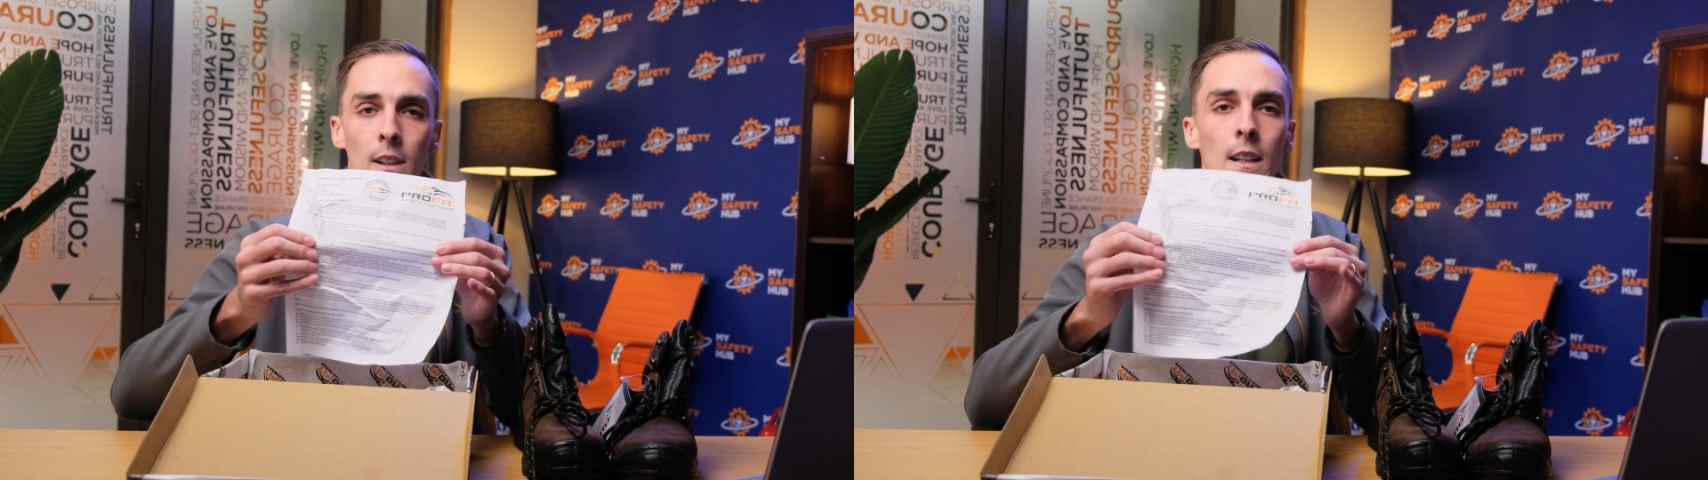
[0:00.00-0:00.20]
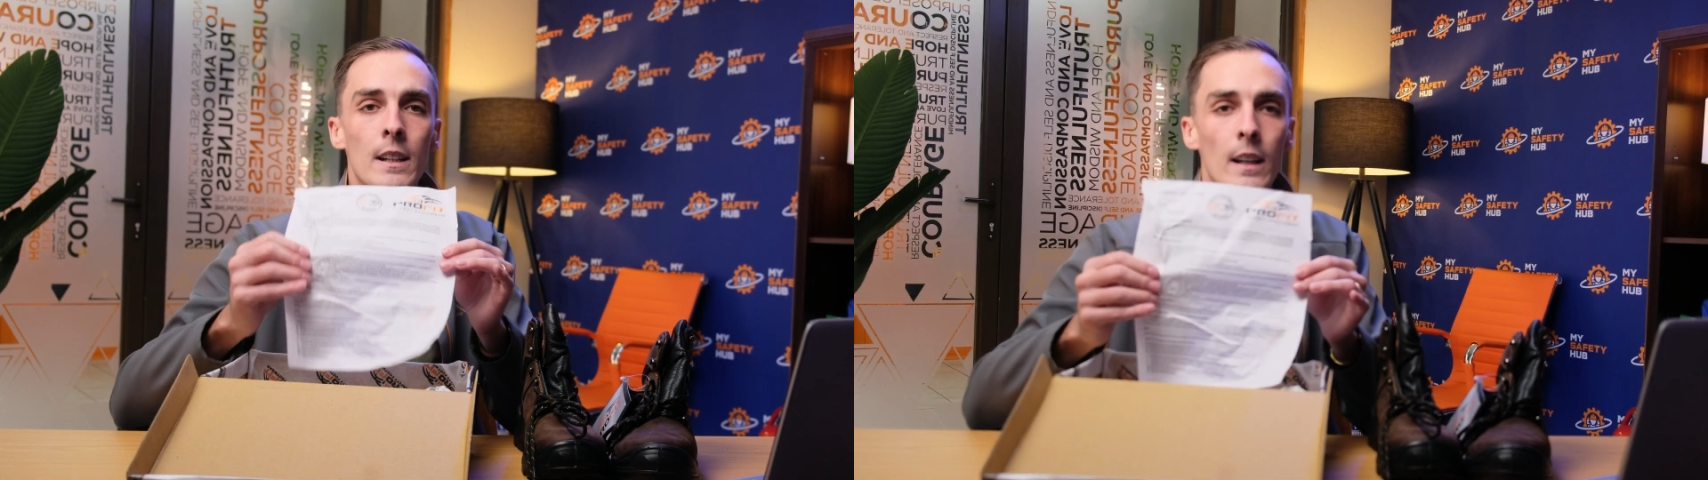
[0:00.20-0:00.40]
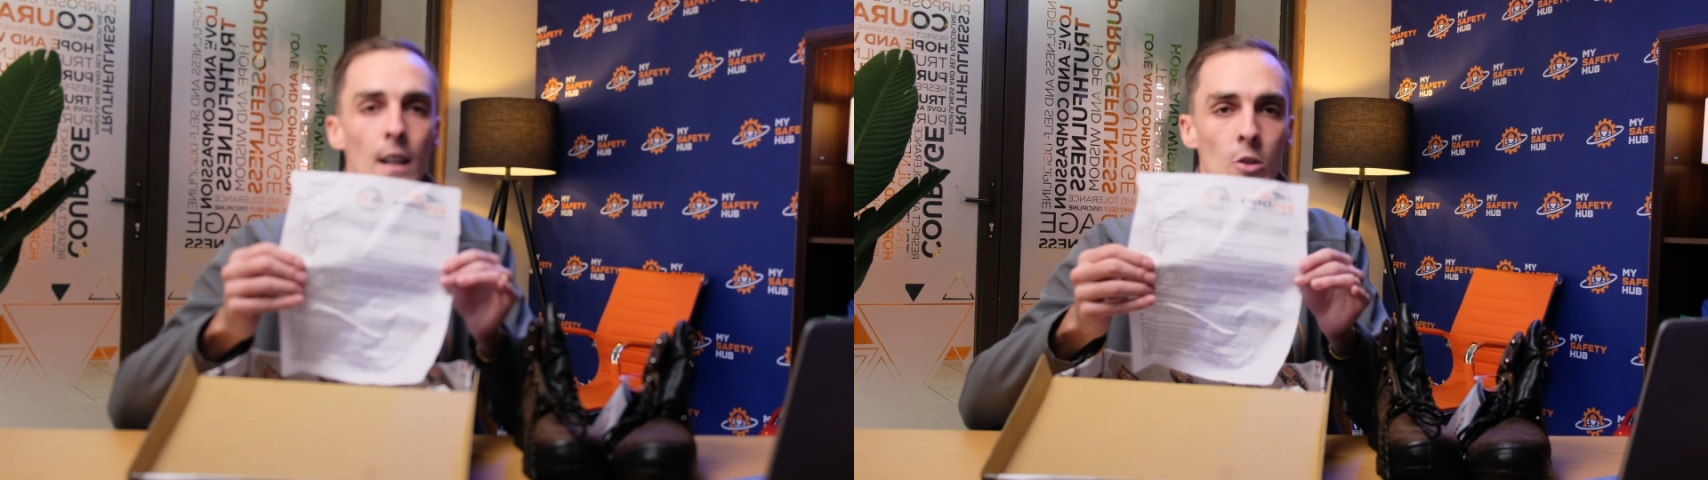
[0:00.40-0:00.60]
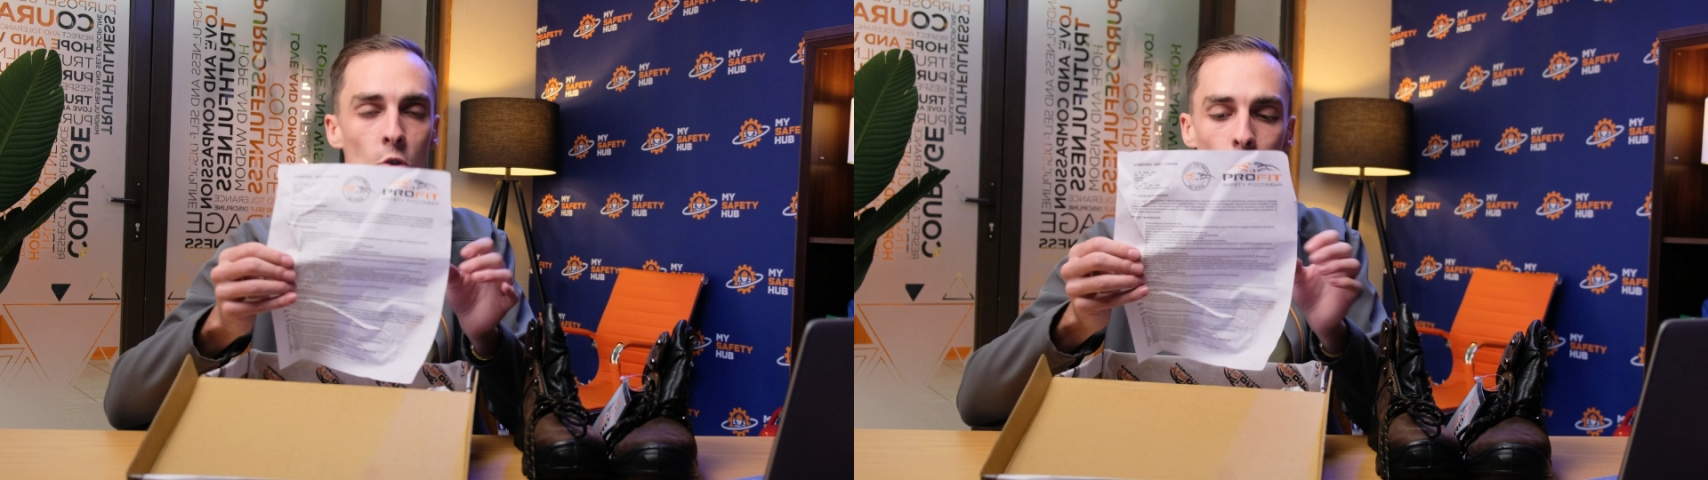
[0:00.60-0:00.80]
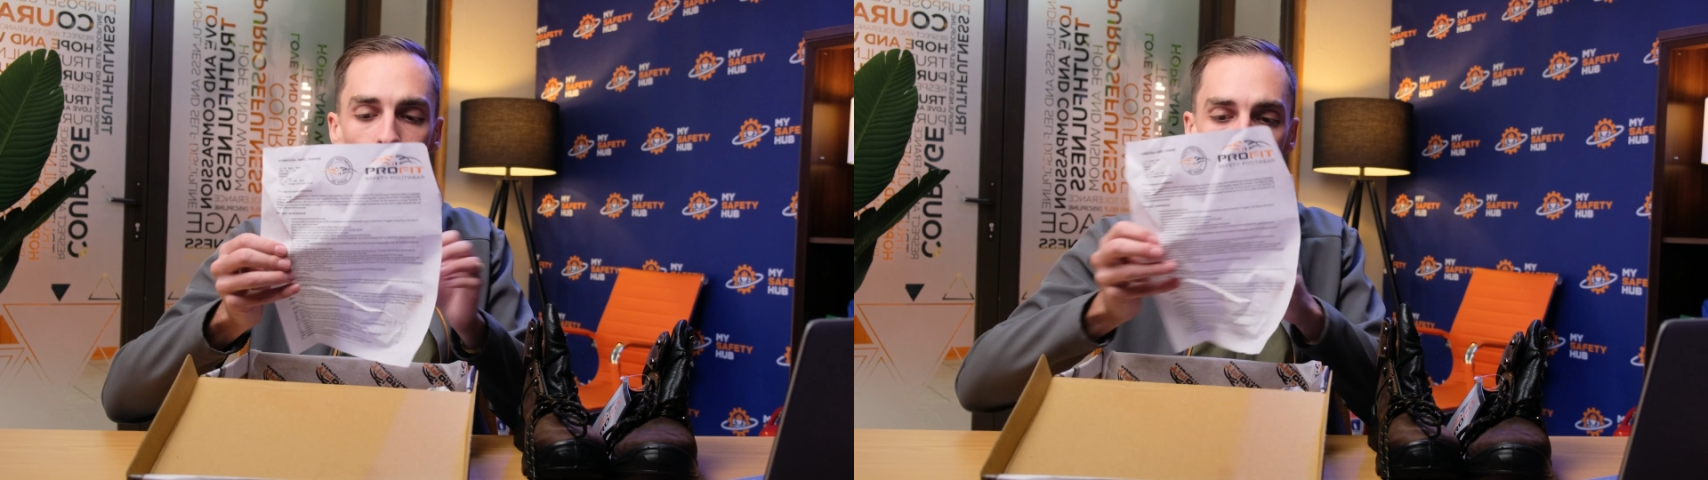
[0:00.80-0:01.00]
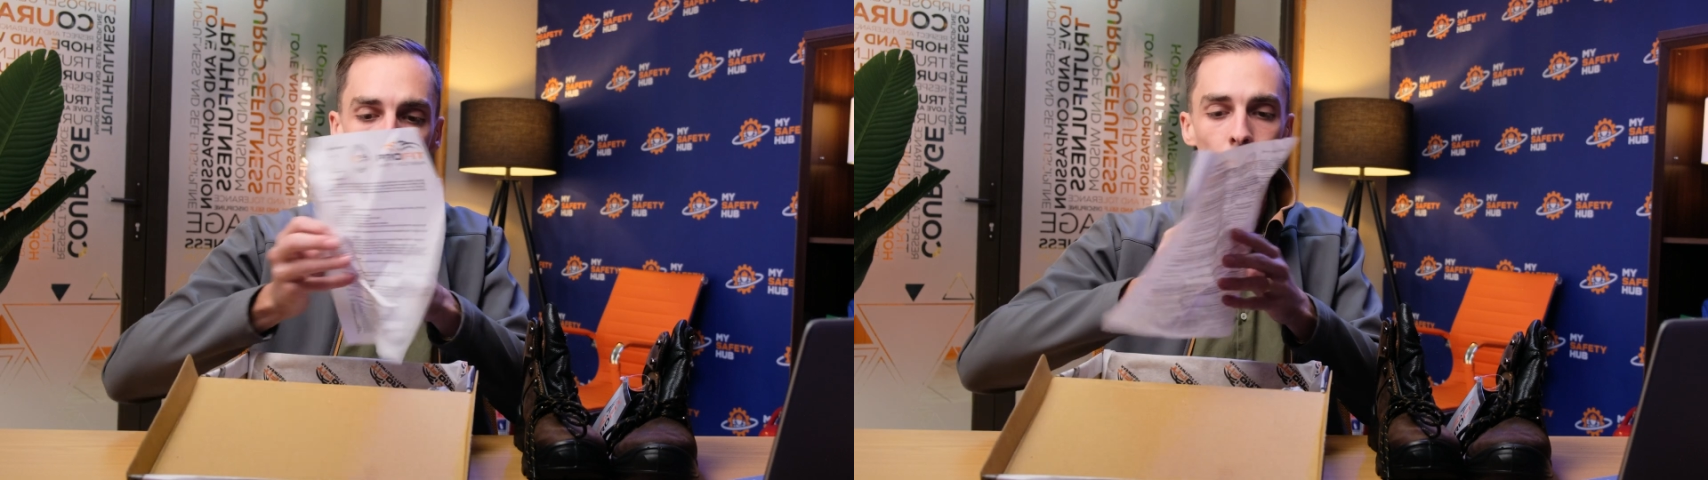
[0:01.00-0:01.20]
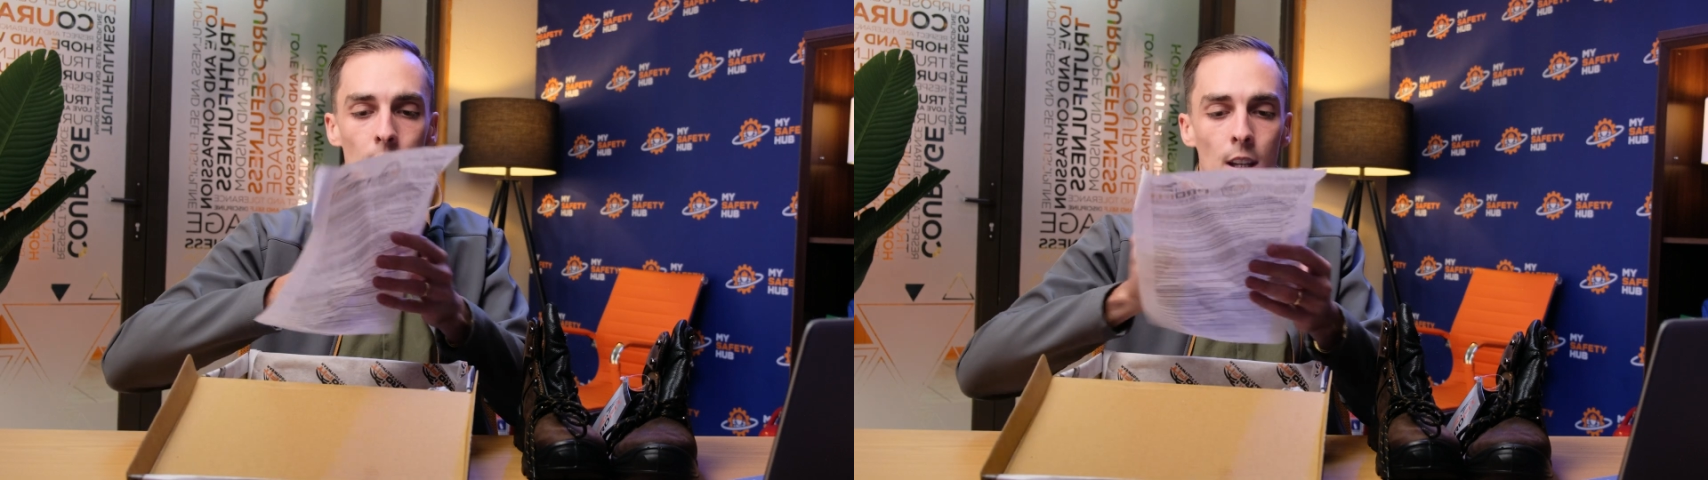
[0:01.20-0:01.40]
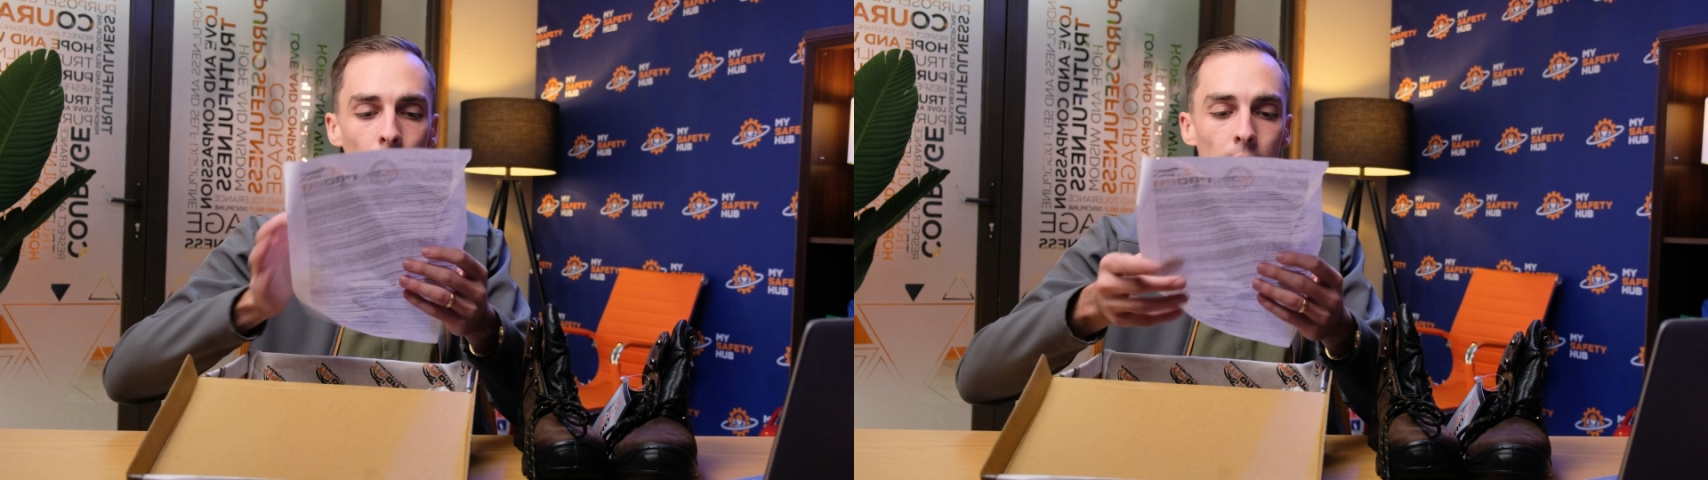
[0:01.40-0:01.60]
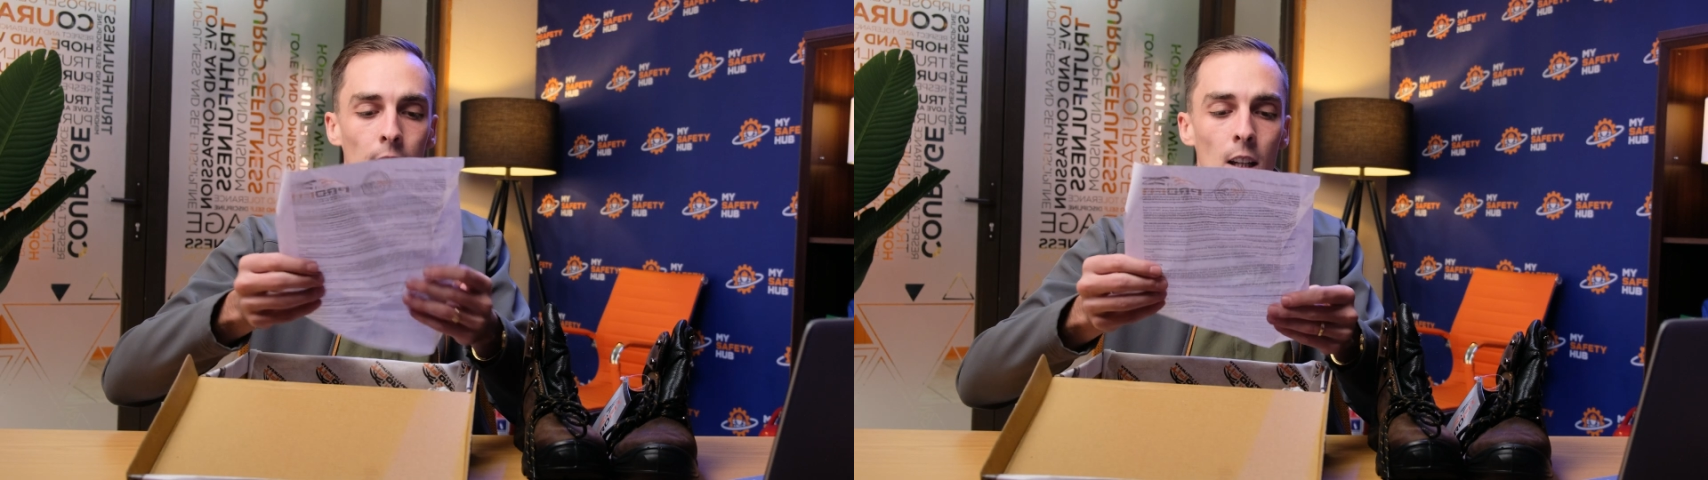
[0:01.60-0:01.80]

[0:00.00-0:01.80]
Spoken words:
cleaning instructions here that